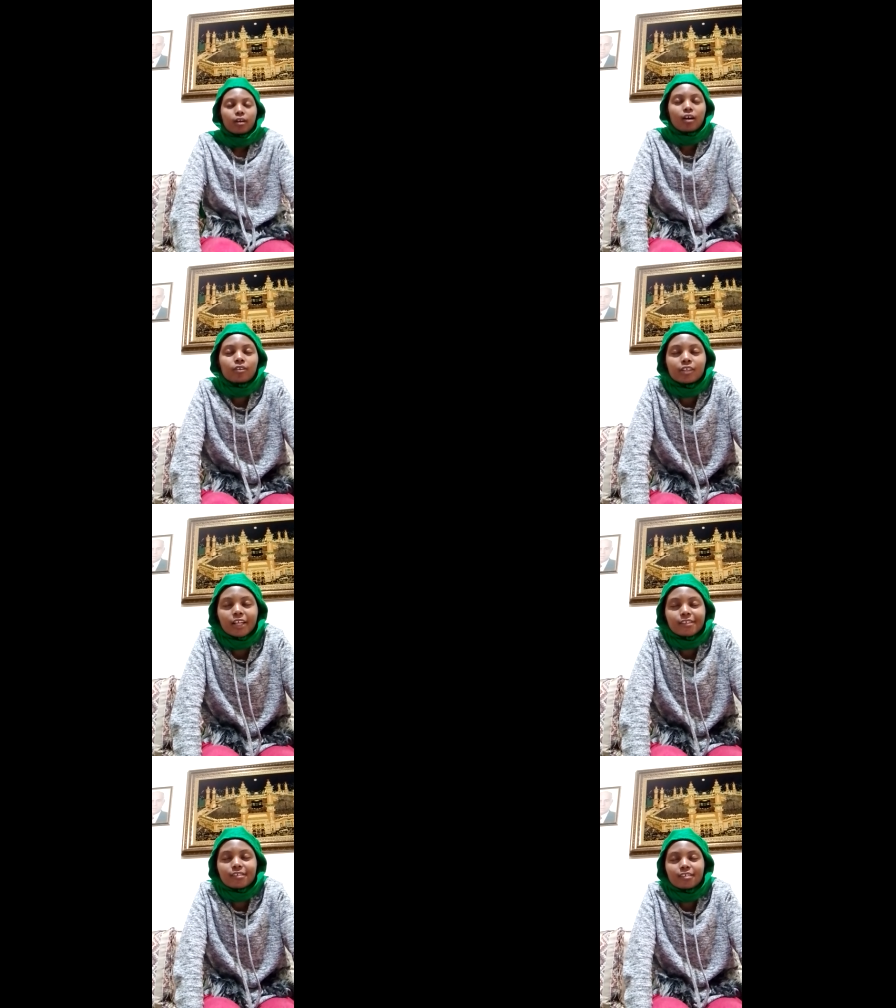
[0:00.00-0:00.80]
Our
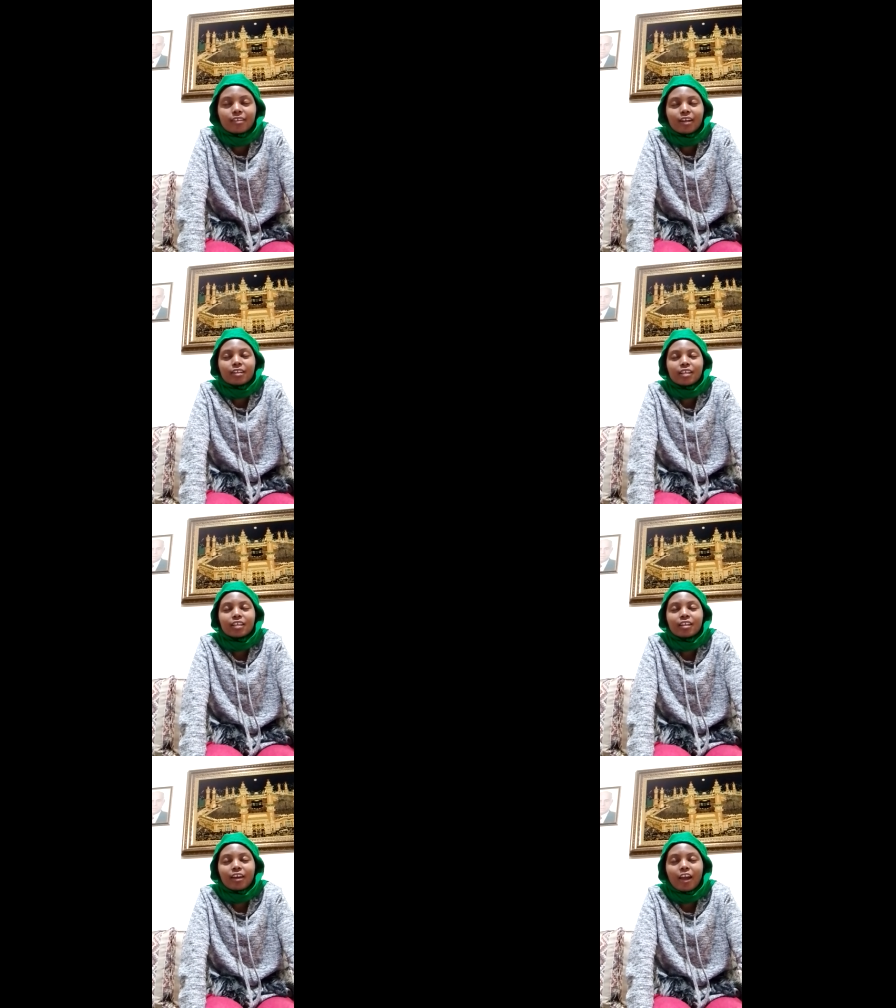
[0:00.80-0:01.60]
grace is already
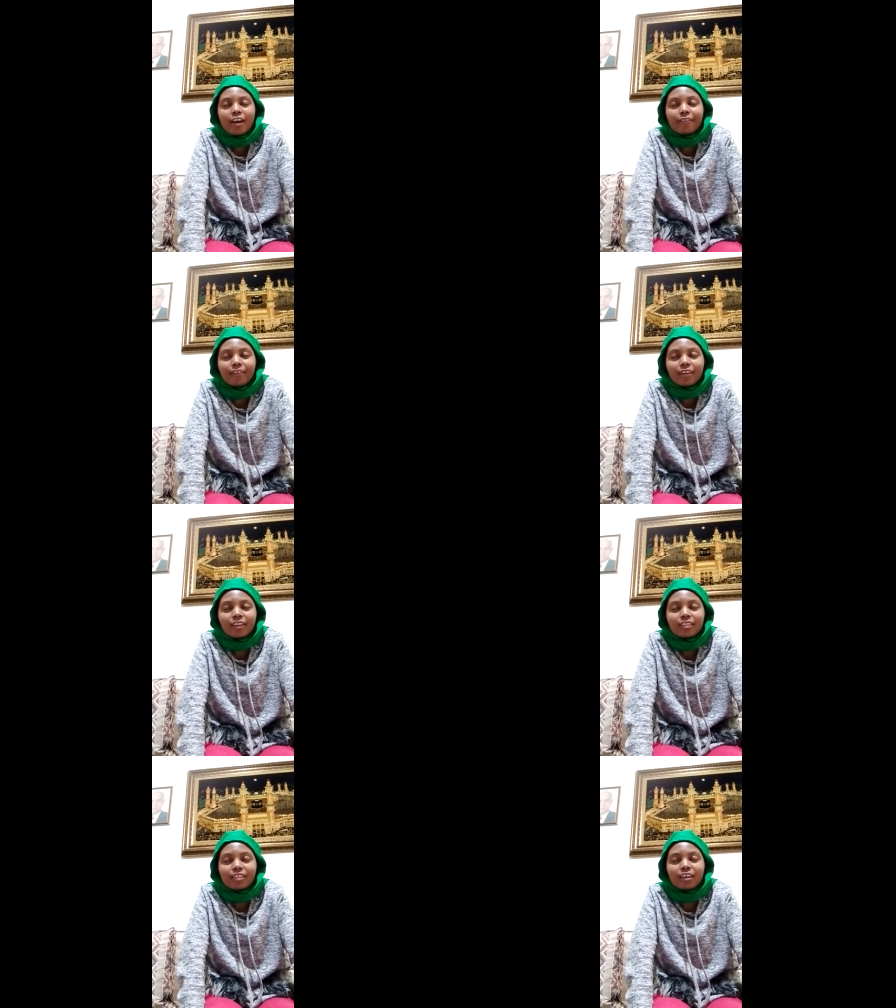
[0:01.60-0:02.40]
in heaven.
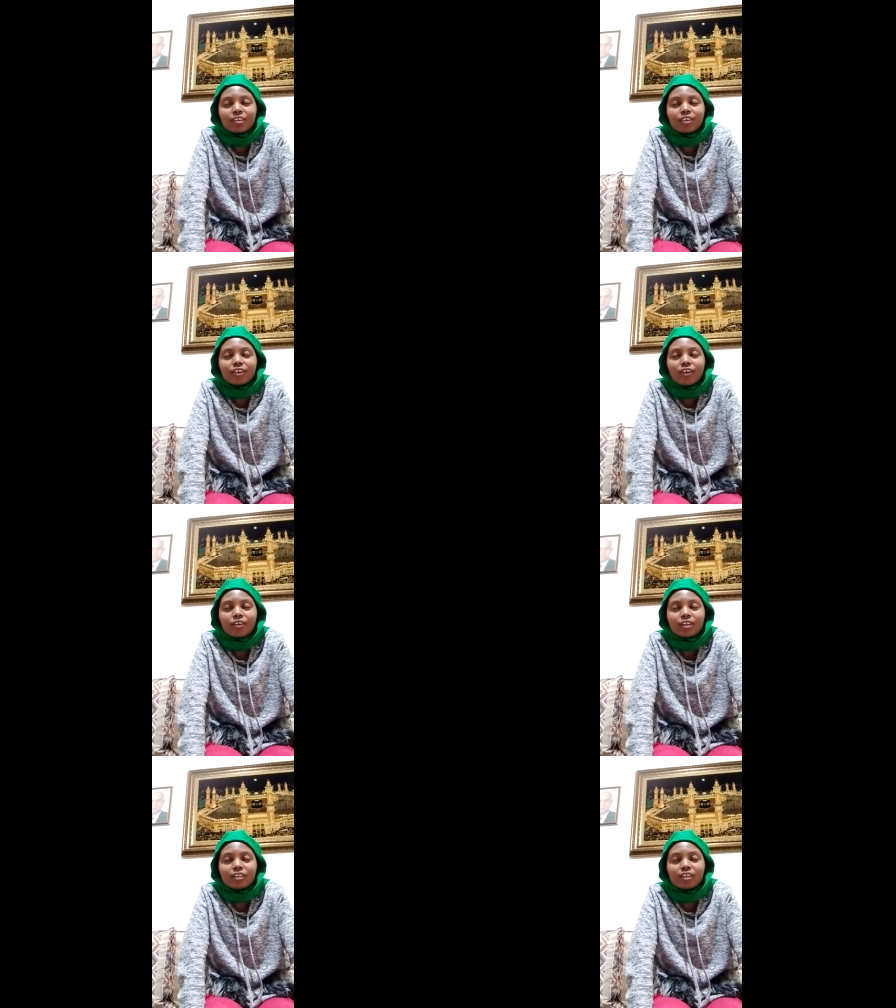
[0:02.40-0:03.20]
Thank you,
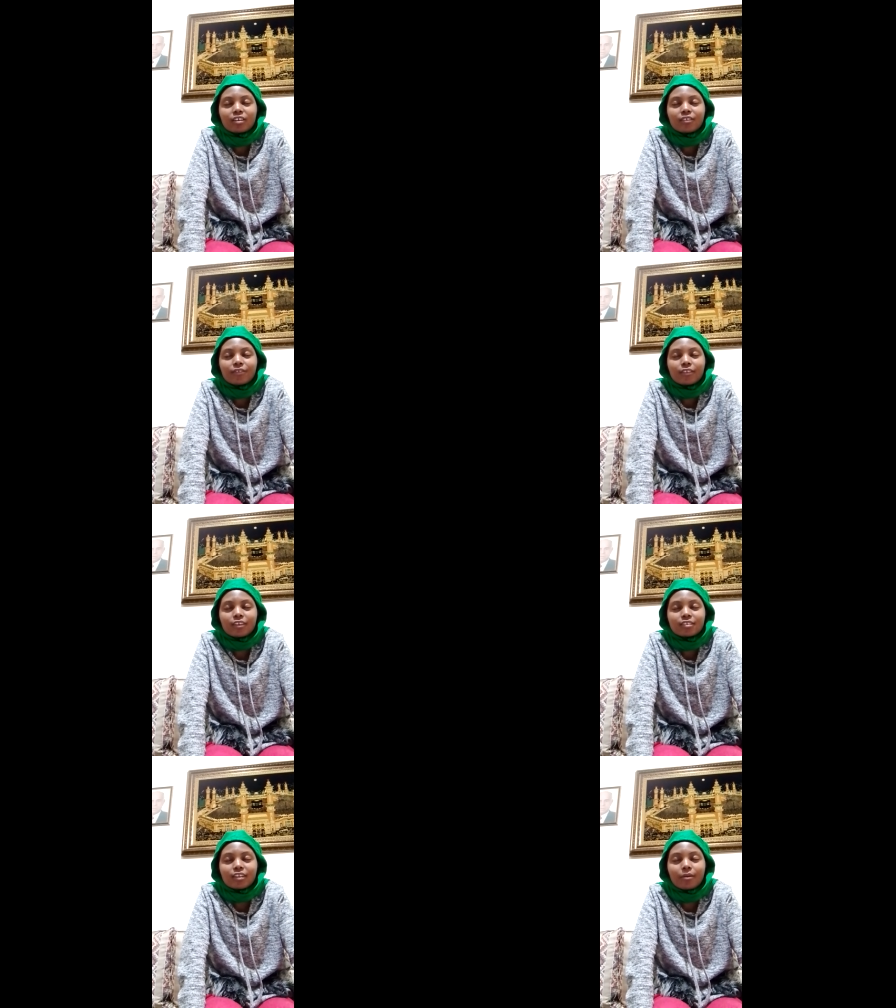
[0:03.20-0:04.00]
Lord. Thank you for
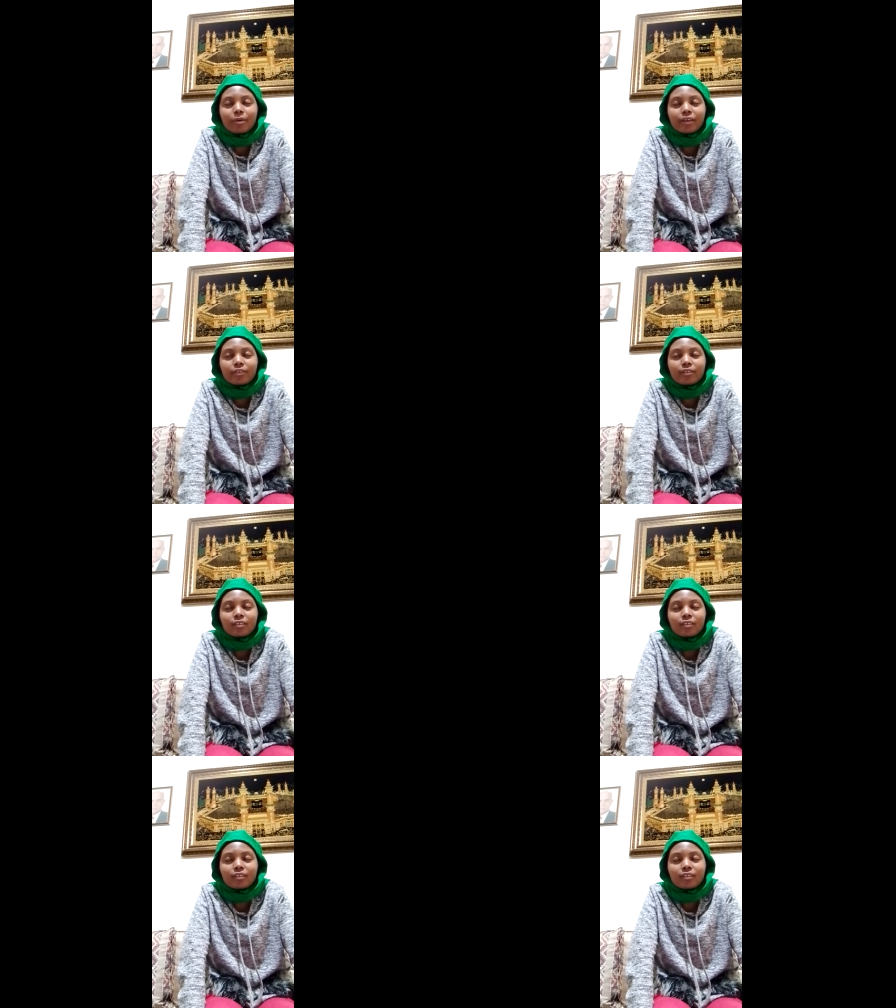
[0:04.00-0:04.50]
the Sabbath.